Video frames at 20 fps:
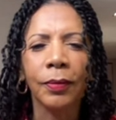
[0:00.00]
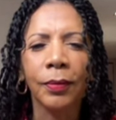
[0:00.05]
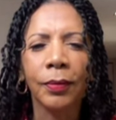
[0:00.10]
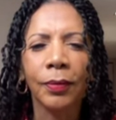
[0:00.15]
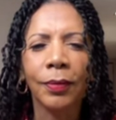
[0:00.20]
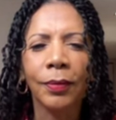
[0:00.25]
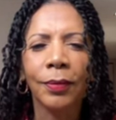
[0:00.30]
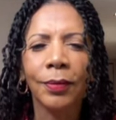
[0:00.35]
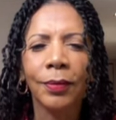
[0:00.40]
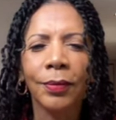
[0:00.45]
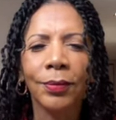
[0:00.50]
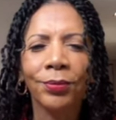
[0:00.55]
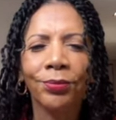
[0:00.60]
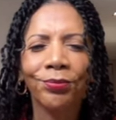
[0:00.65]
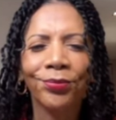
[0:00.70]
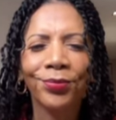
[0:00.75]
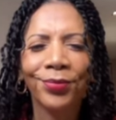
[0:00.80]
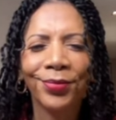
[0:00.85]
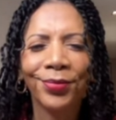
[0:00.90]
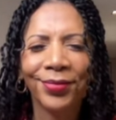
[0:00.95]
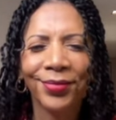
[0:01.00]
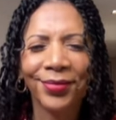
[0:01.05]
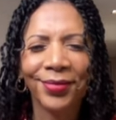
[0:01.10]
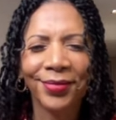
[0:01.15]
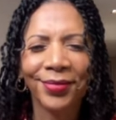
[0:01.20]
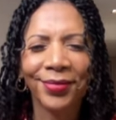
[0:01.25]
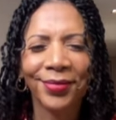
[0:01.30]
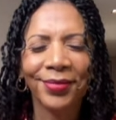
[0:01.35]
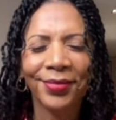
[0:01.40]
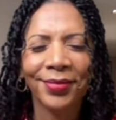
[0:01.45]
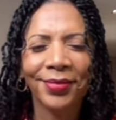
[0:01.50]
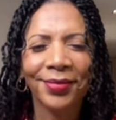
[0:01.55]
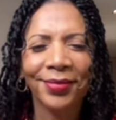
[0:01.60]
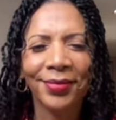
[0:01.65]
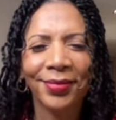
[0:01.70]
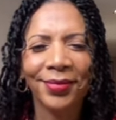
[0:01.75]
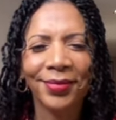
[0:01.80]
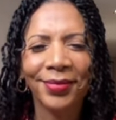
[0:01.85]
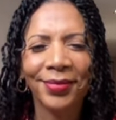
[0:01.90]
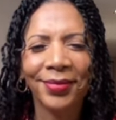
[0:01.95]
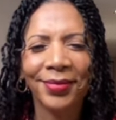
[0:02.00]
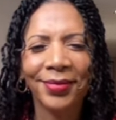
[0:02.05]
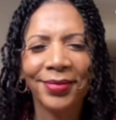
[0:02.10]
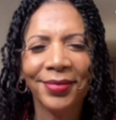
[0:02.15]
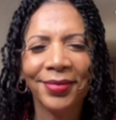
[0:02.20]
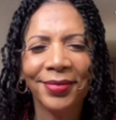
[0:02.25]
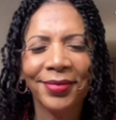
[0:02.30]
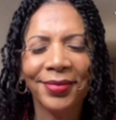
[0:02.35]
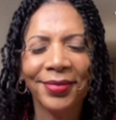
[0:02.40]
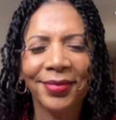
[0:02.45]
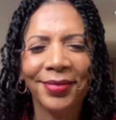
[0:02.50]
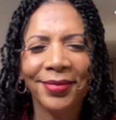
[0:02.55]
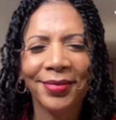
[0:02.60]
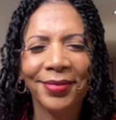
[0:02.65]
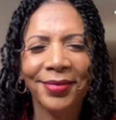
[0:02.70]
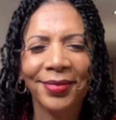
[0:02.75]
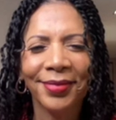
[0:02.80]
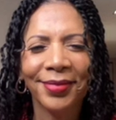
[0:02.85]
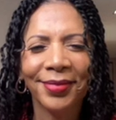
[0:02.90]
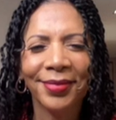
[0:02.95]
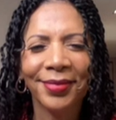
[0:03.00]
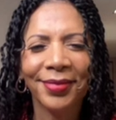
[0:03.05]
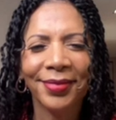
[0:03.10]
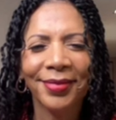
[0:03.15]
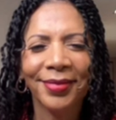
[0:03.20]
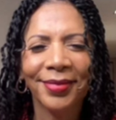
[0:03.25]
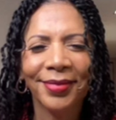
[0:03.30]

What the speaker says: [no speech]